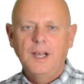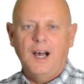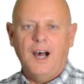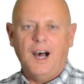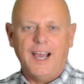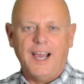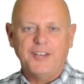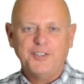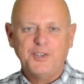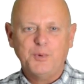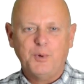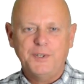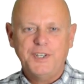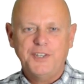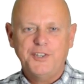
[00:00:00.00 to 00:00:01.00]
Hi, I just
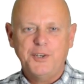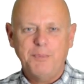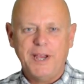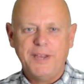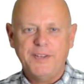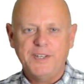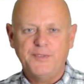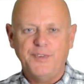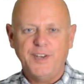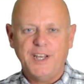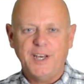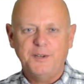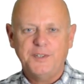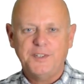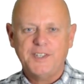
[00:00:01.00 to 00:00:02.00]
wanted to make this
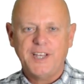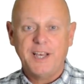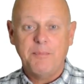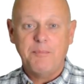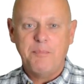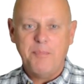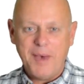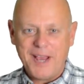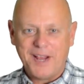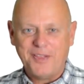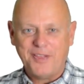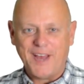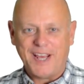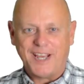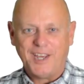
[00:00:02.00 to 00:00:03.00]
video to say a big
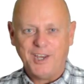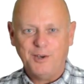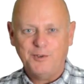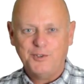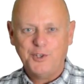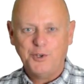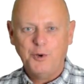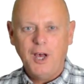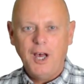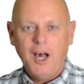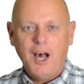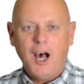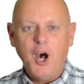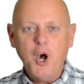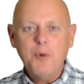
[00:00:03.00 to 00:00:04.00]
thank you to
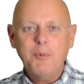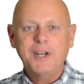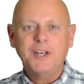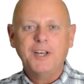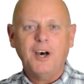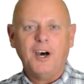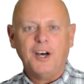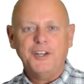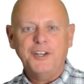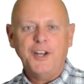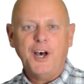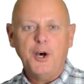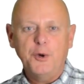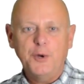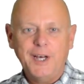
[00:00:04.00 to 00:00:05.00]
home and garden
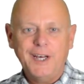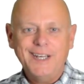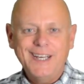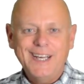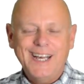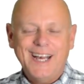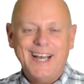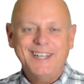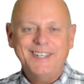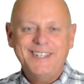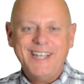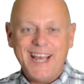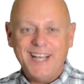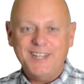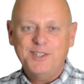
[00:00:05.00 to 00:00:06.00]
owner and
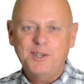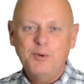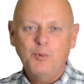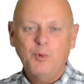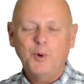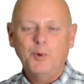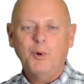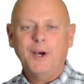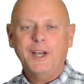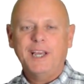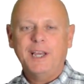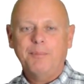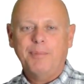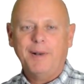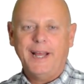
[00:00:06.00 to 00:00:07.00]
Ted's
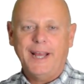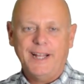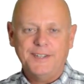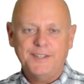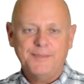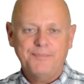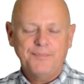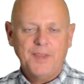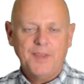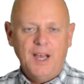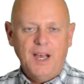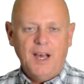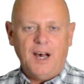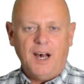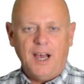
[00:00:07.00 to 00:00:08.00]
Woodworking Plans.
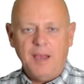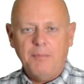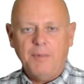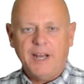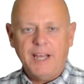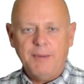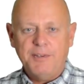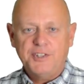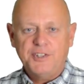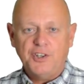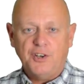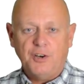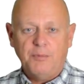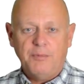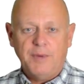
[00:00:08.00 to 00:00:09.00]
Hi, my name is
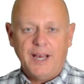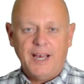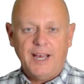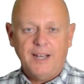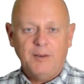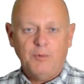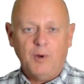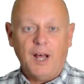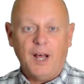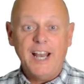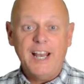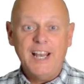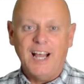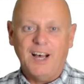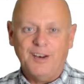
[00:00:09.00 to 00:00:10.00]
Tom and I
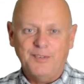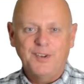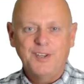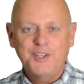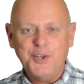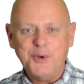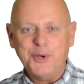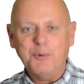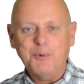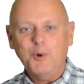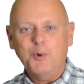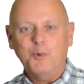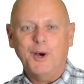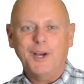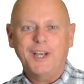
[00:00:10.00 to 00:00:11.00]
love doing
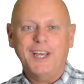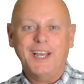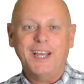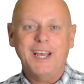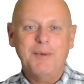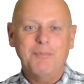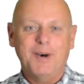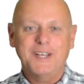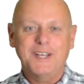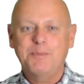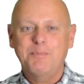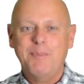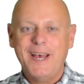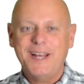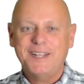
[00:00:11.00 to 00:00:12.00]
woodworking in my
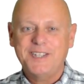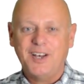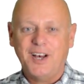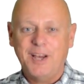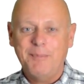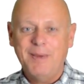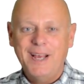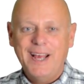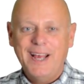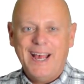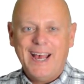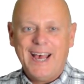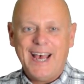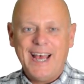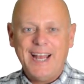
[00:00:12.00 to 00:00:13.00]
spare time,
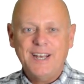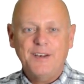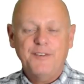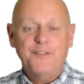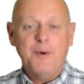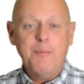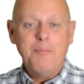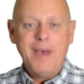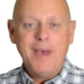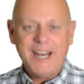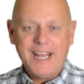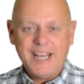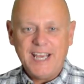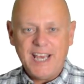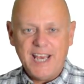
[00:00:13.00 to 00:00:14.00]
and for many
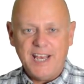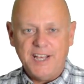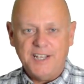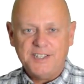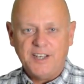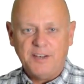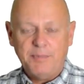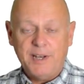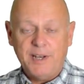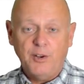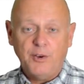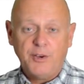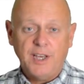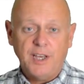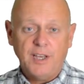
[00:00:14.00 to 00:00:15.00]
years I've been
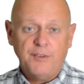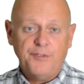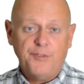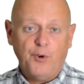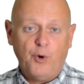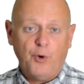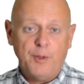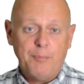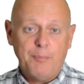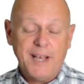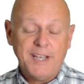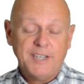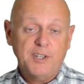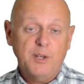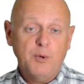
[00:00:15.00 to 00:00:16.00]
looking for the
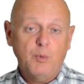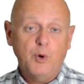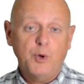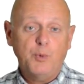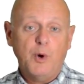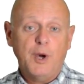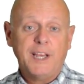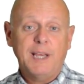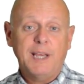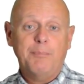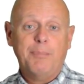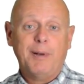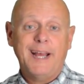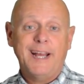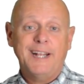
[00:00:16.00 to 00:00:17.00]
best woodworking
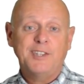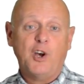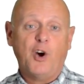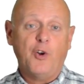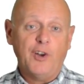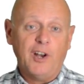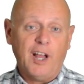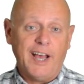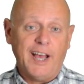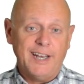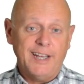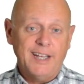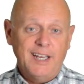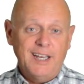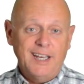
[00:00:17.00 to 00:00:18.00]
plans
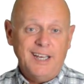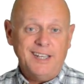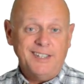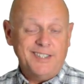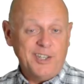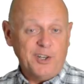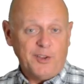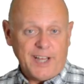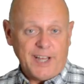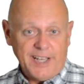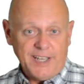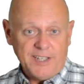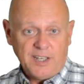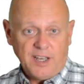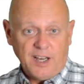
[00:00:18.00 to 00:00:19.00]
online until that
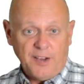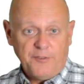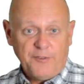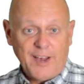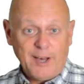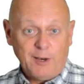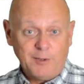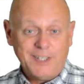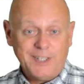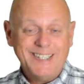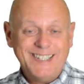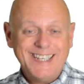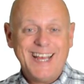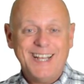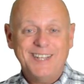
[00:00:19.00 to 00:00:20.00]
is I found
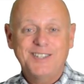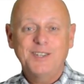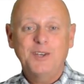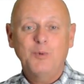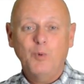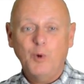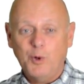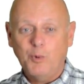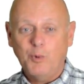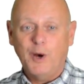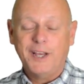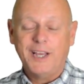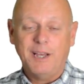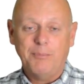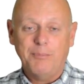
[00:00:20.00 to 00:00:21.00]
Ted's
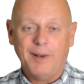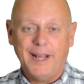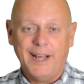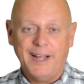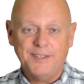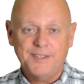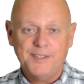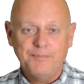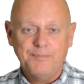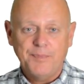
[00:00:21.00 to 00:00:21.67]
Woodworking Plans.